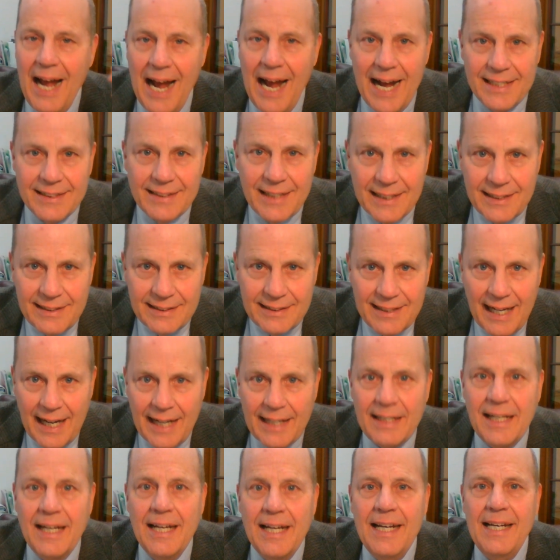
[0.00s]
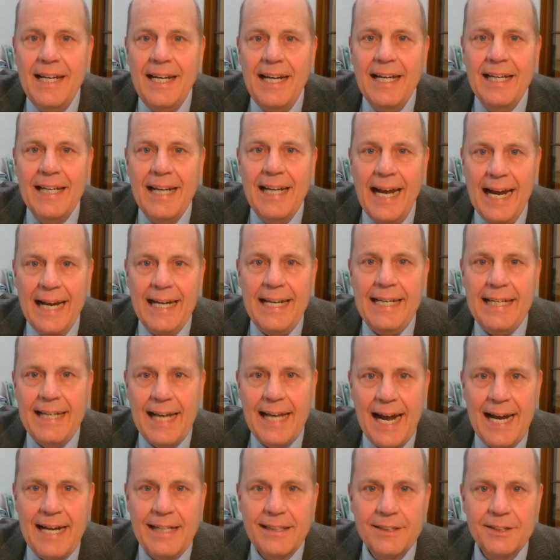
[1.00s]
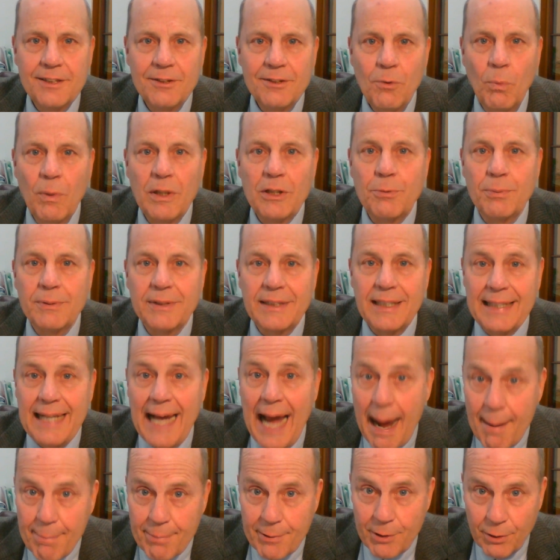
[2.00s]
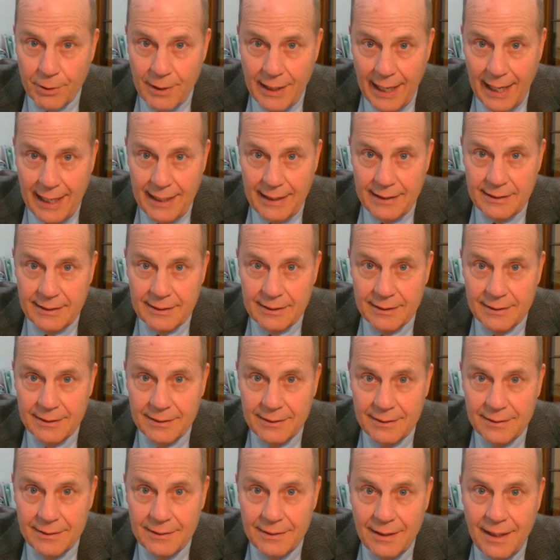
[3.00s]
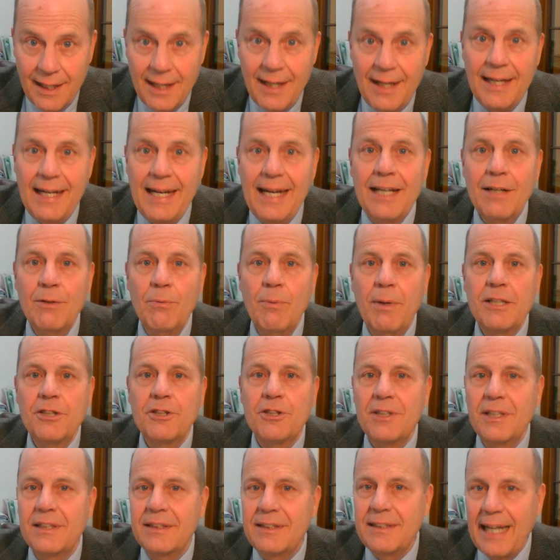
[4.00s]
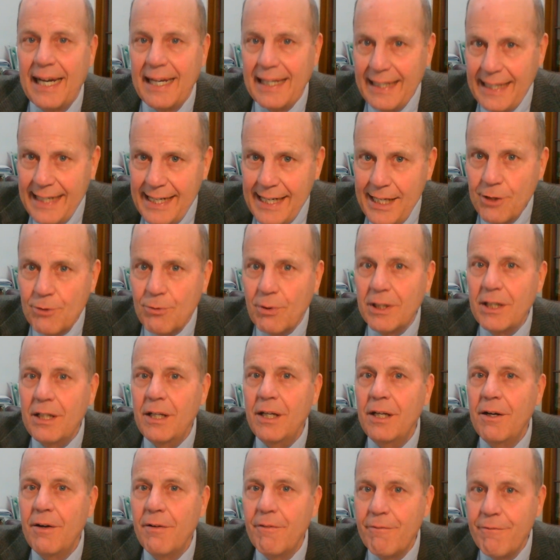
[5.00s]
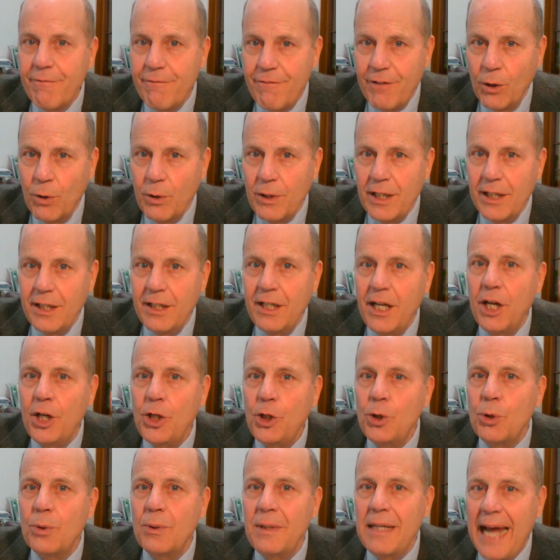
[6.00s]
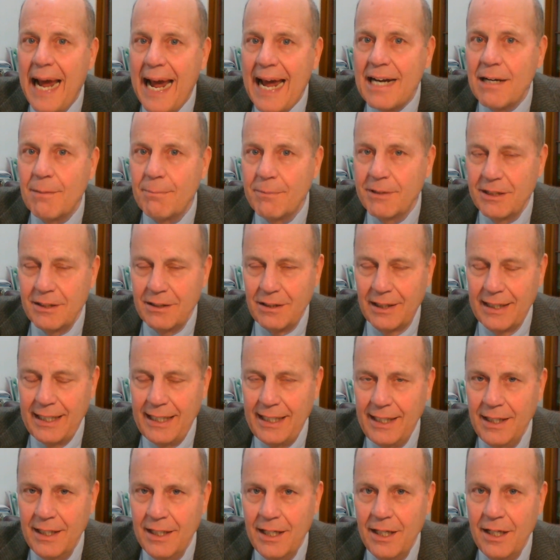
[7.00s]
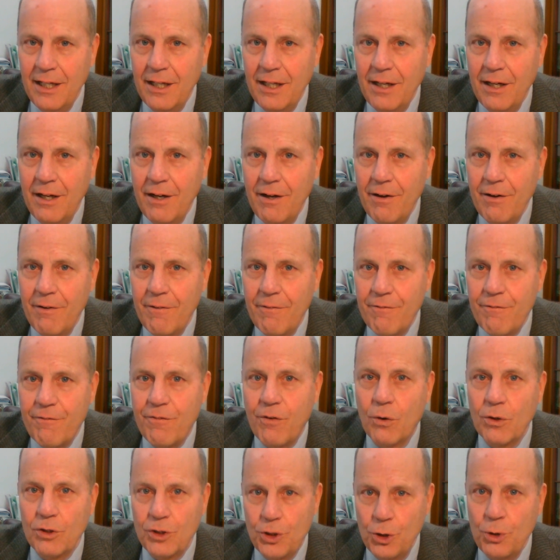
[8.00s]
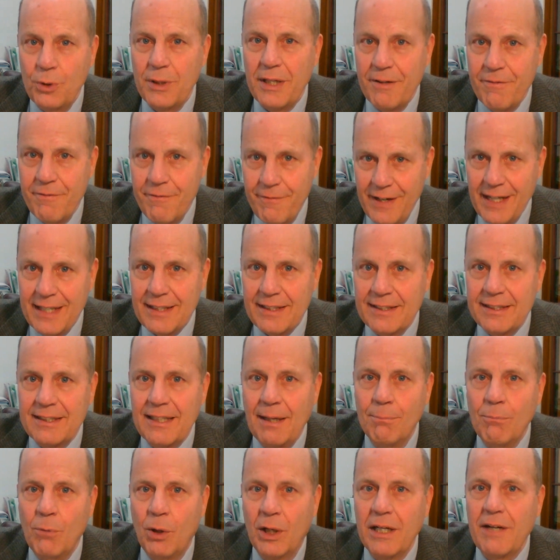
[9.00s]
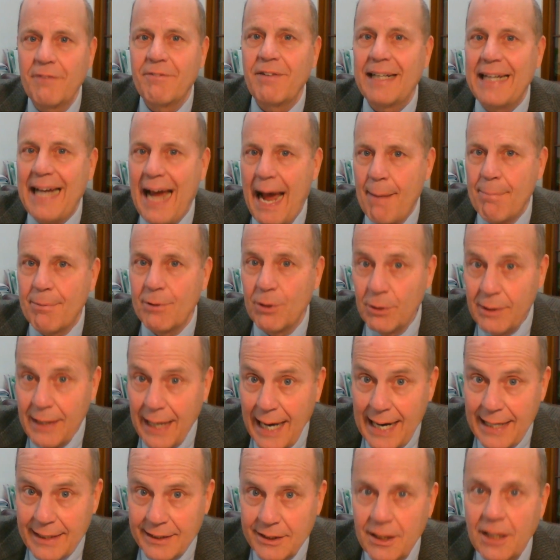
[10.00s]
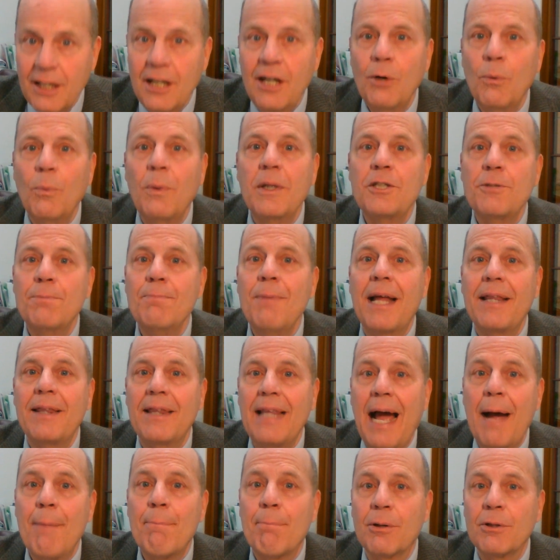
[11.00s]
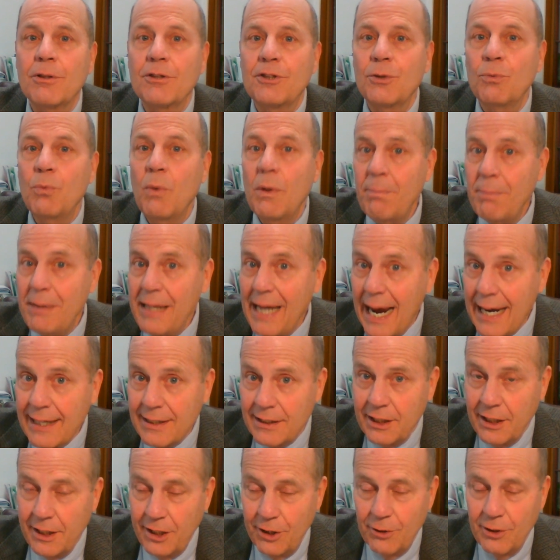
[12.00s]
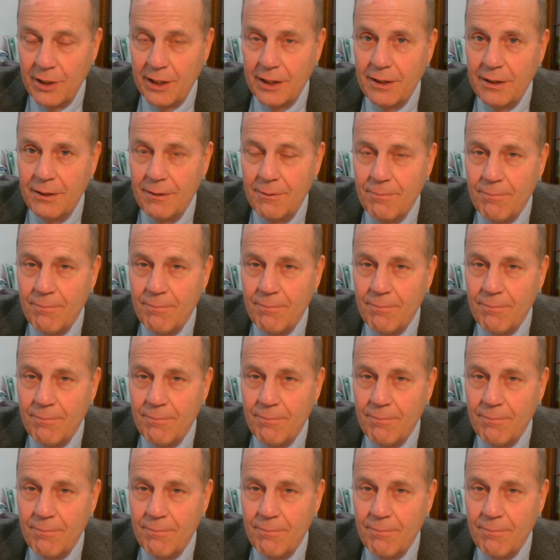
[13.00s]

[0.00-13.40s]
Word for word: As I said, in any case which was a capital case, in which the Sanhedrin voted unanimously for, to convict someone of a capital case, which meant that person would be executed.